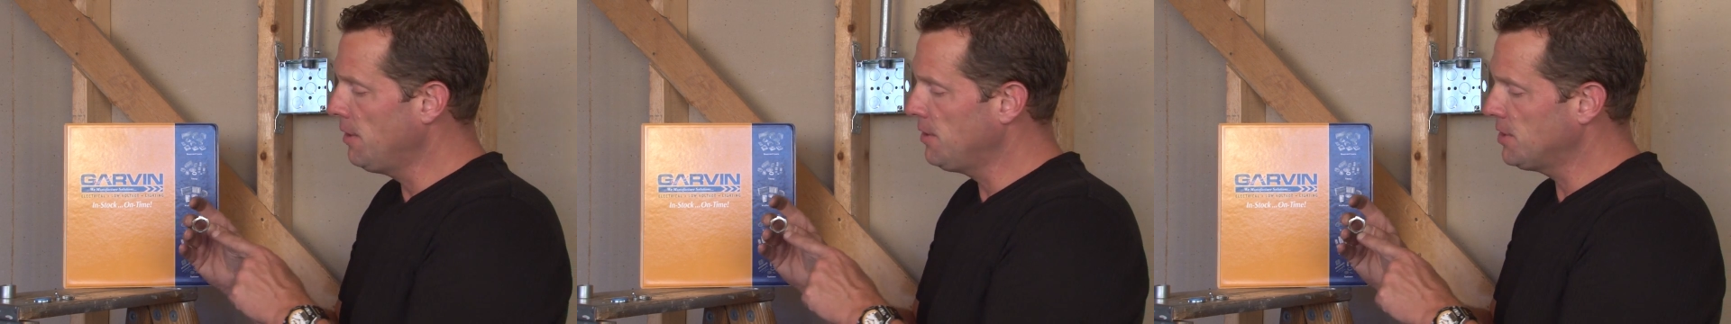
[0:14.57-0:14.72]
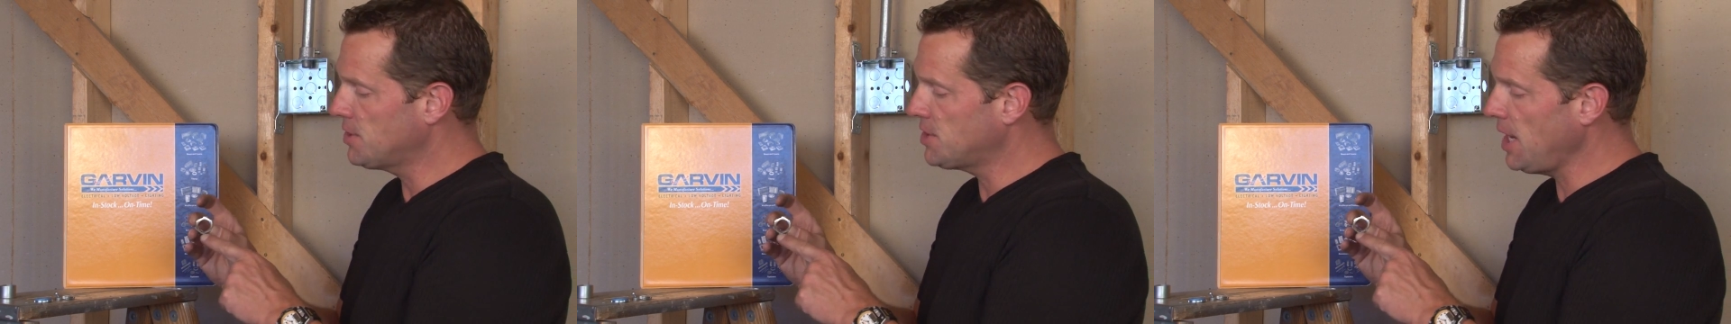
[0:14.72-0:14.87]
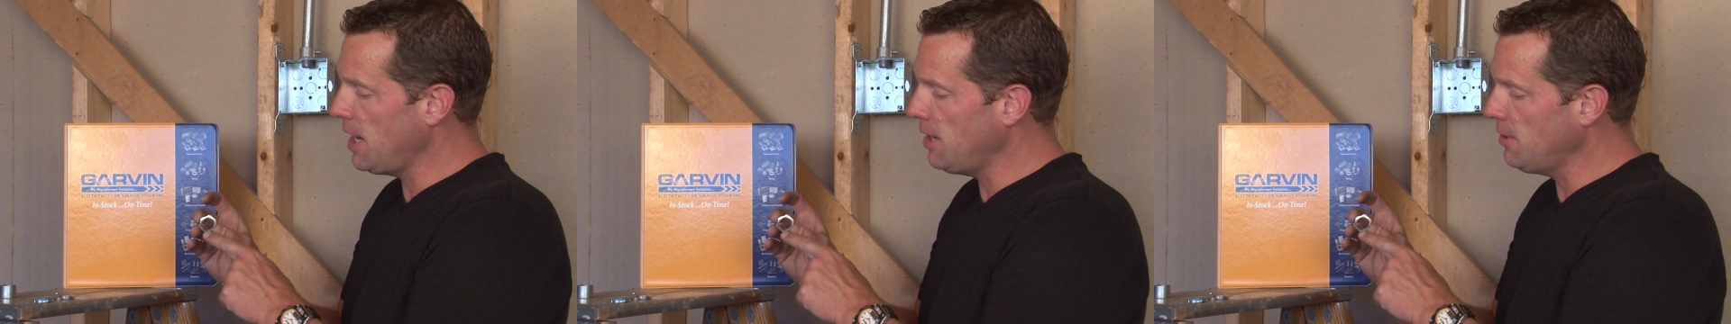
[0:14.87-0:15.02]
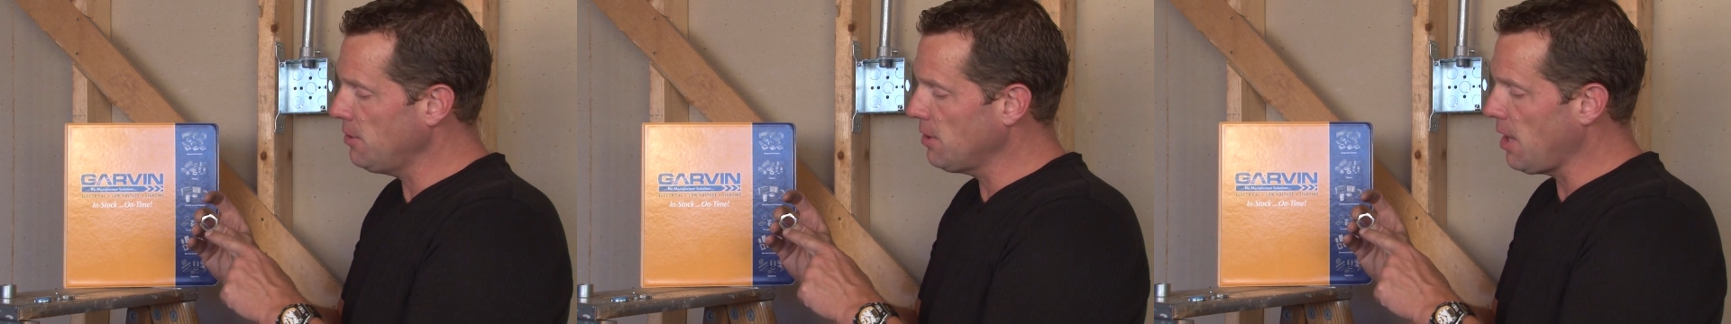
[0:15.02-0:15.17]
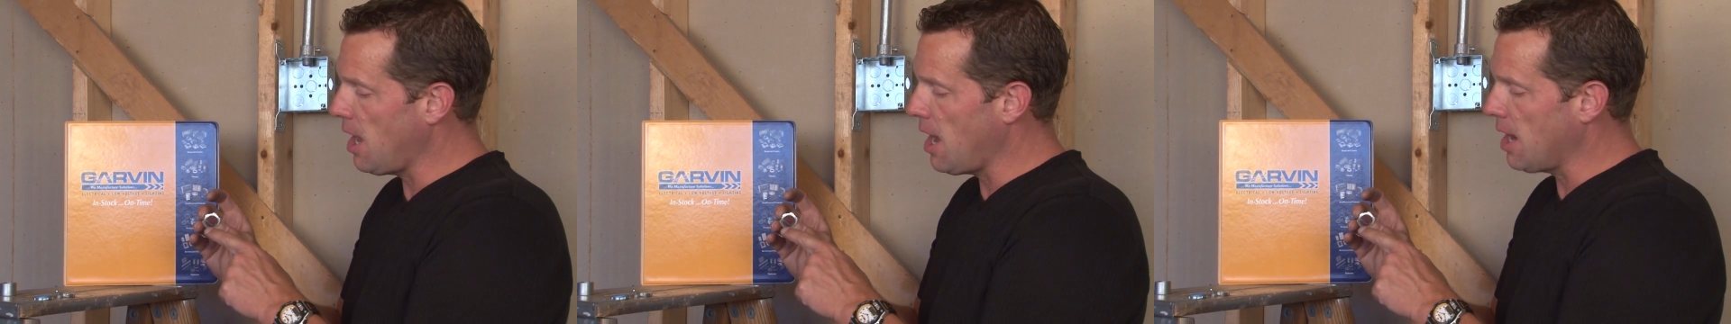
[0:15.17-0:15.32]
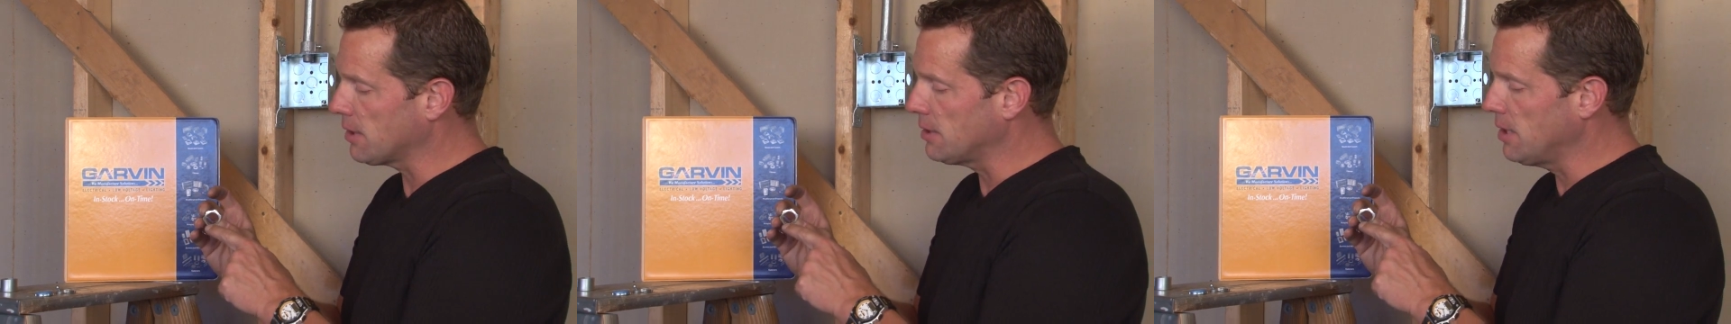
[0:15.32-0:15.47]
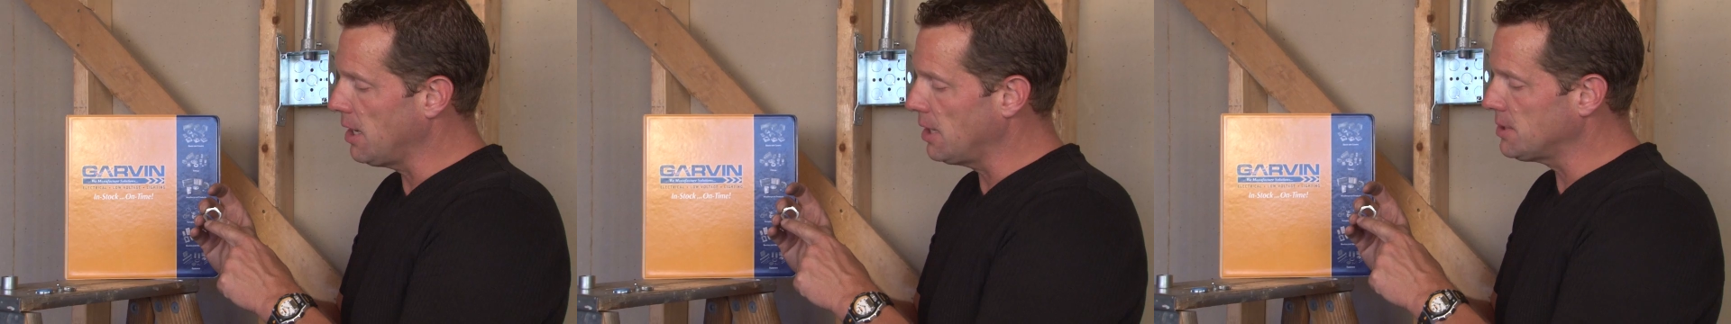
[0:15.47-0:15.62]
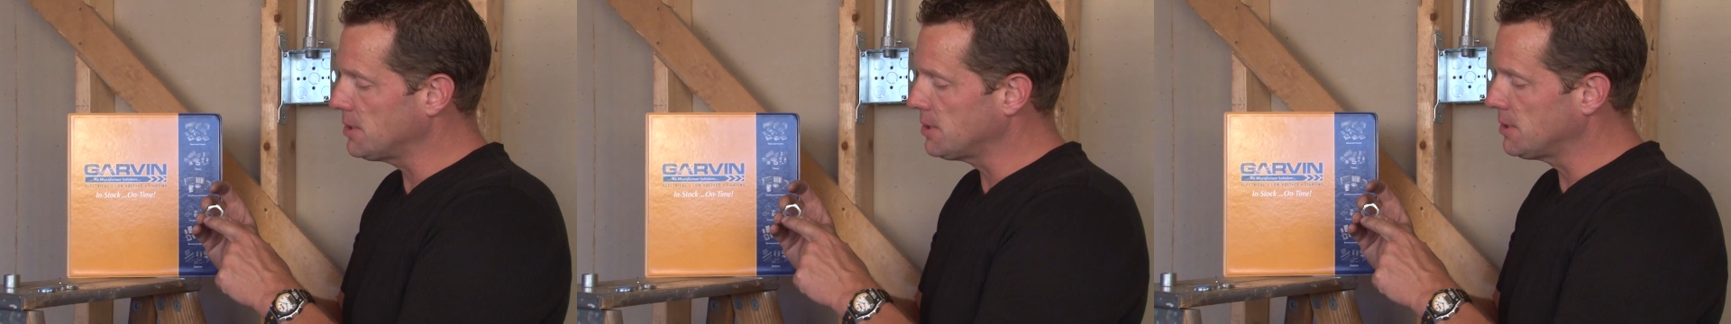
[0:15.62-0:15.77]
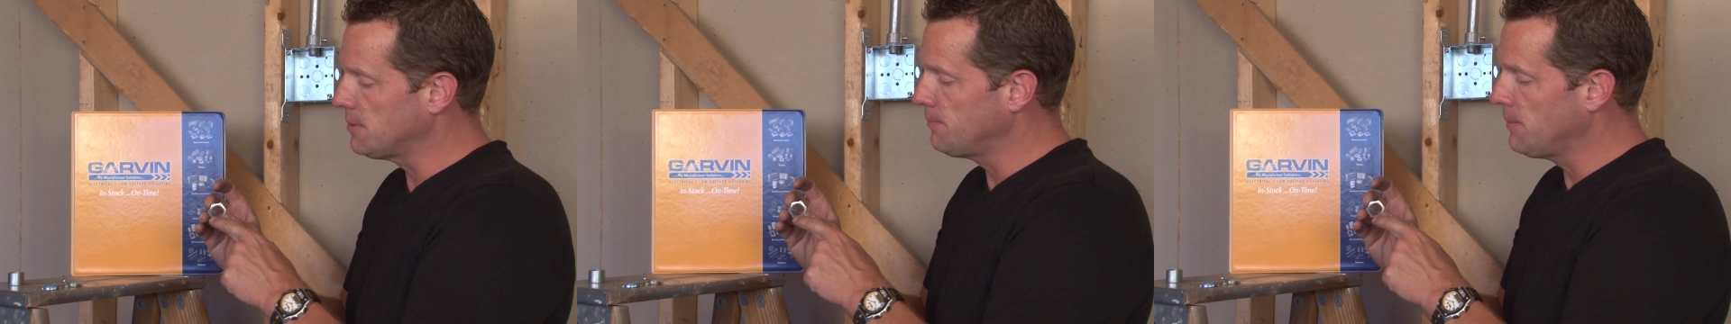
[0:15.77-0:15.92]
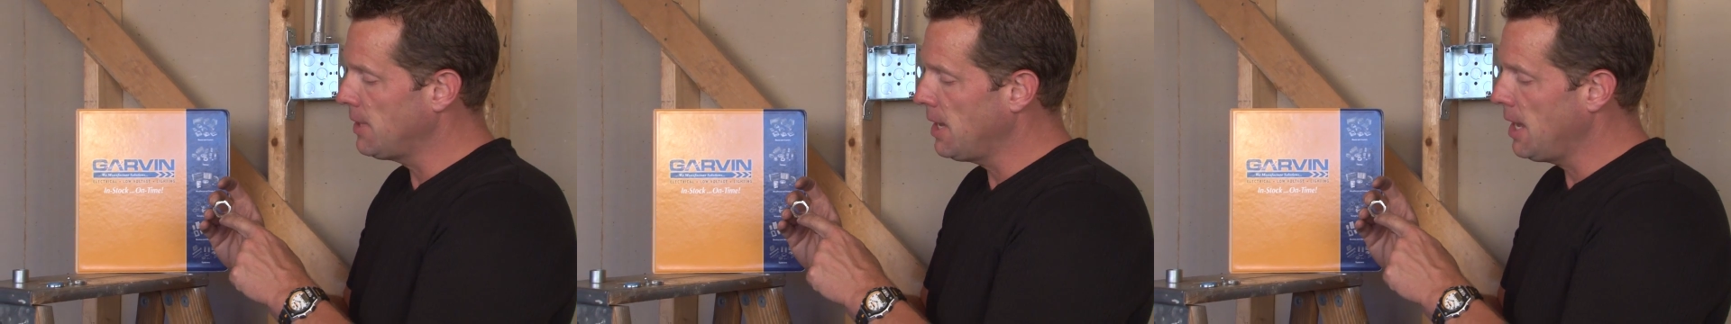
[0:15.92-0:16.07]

The standard lock nuts